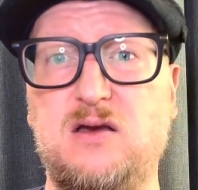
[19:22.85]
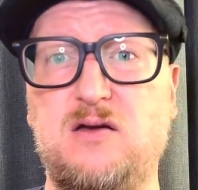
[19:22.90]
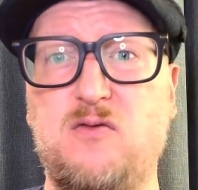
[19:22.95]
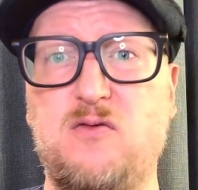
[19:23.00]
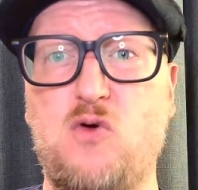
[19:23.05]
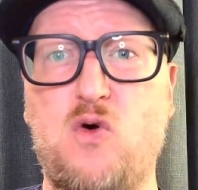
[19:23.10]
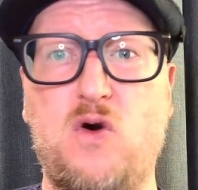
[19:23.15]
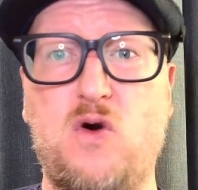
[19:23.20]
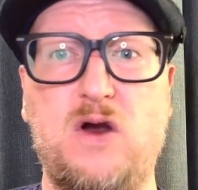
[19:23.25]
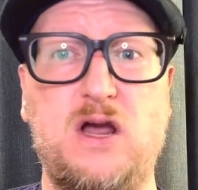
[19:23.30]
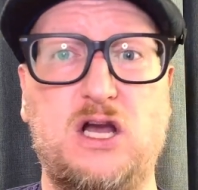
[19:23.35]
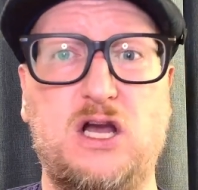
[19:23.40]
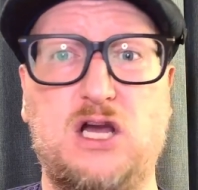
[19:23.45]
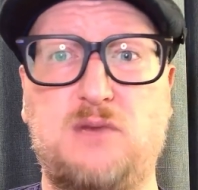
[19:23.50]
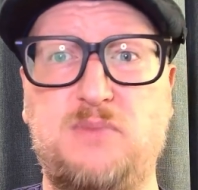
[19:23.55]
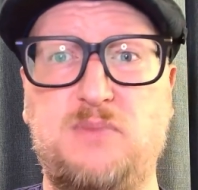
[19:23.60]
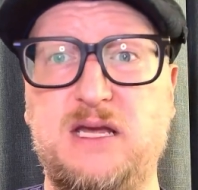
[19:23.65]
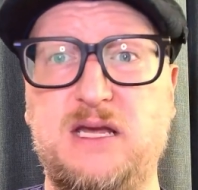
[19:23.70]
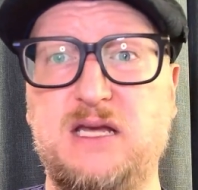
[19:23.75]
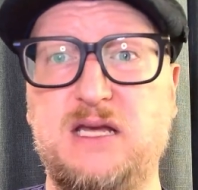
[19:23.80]
or it could
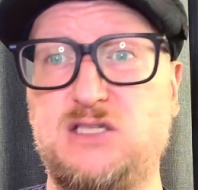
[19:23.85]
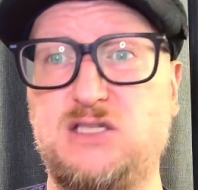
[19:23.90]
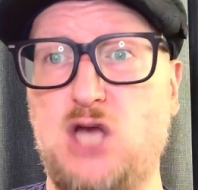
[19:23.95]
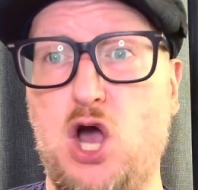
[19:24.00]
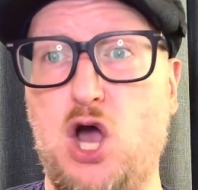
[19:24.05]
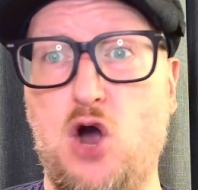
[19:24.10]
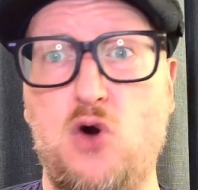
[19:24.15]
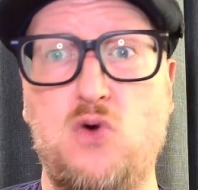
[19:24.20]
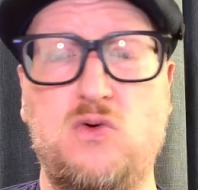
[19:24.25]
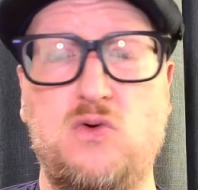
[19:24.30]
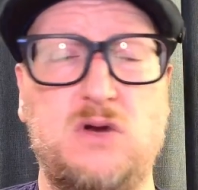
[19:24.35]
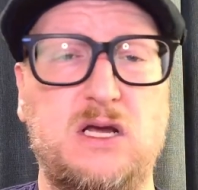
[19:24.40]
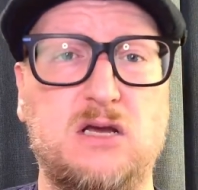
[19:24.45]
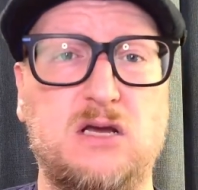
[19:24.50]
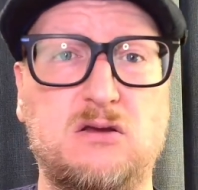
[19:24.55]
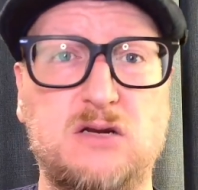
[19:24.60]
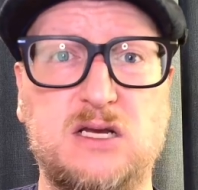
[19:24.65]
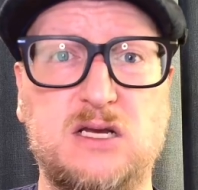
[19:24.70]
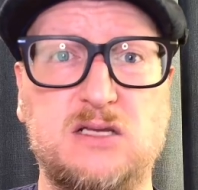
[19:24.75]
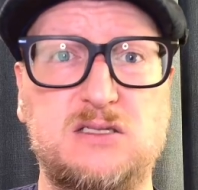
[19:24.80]
be its own
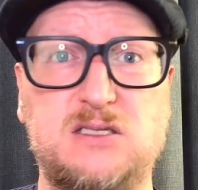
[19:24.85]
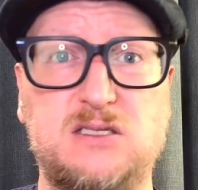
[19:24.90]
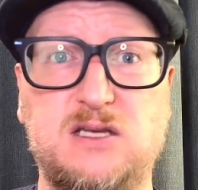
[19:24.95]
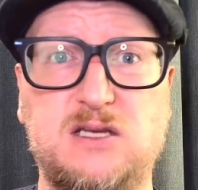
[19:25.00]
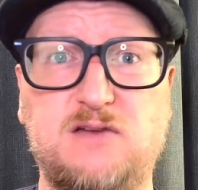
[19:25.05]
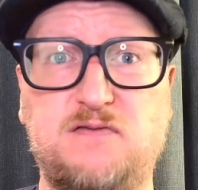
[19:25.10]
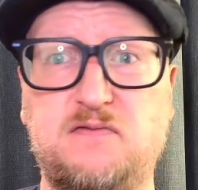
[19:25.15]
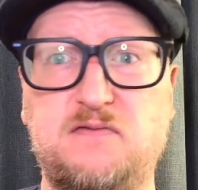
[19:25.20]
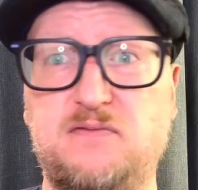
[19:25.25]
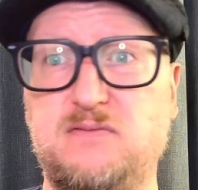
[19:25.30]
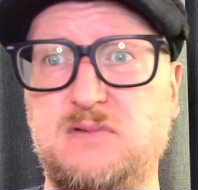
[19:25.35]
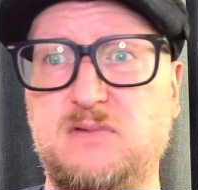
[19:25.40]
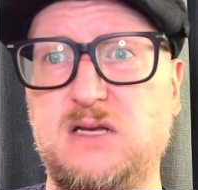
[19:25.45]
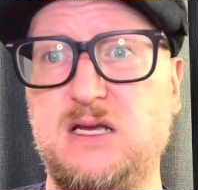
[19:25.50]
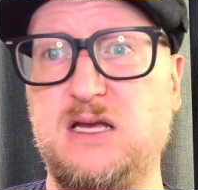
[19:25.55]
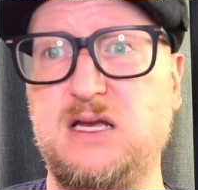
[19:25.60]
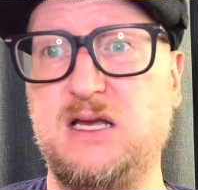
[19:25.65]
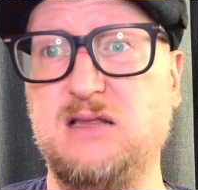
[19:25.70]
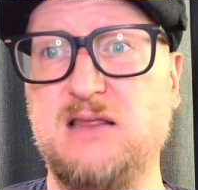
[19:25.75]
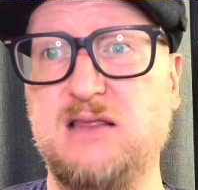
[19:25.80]
illness if
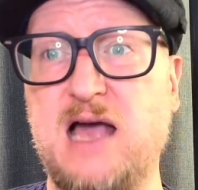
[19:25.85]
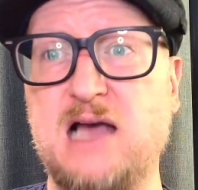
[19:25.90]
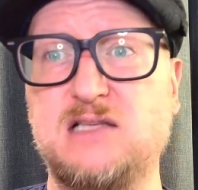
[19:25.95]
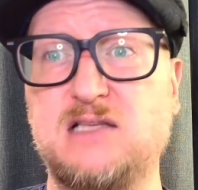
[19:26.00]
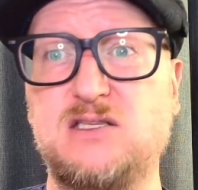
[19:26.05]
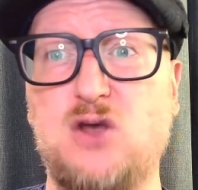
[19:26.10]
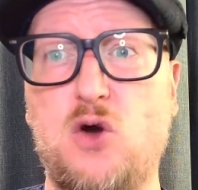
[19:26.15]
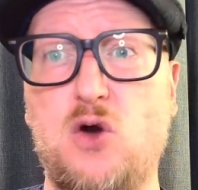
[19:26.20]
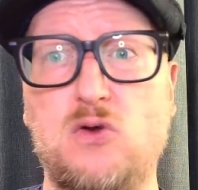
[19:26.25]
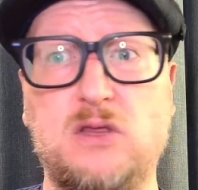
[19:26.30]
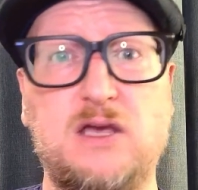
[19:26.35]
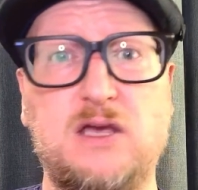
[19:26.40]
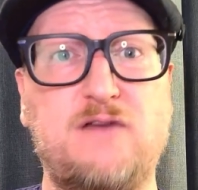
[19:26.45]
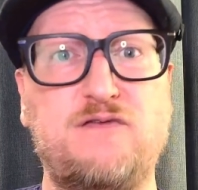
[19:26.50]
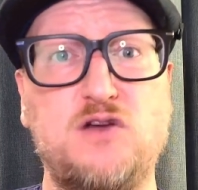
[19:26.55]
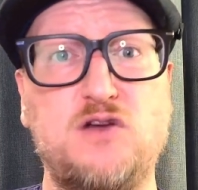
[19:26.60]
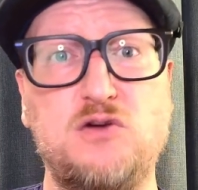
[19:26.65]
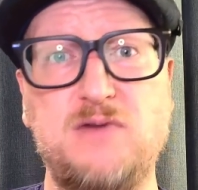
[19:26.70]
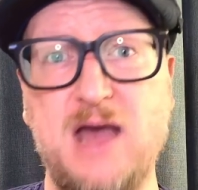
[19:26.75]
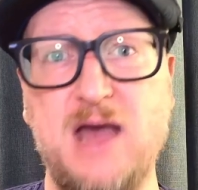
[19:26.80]
it lasts only a
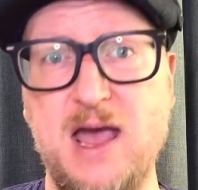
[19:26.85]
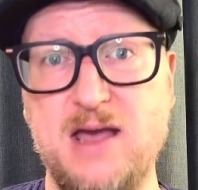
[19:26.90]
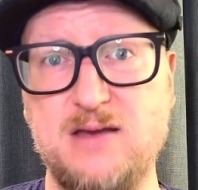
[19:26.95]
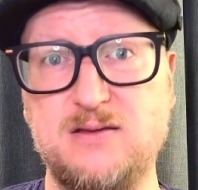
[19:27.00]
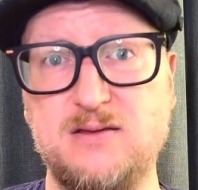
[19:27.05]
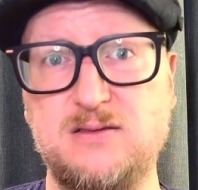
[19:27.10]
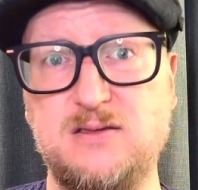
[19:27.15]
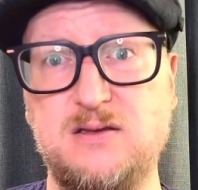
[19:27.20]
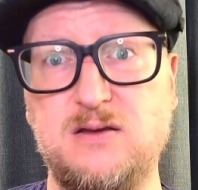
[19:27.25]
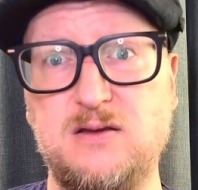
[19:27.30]
few days.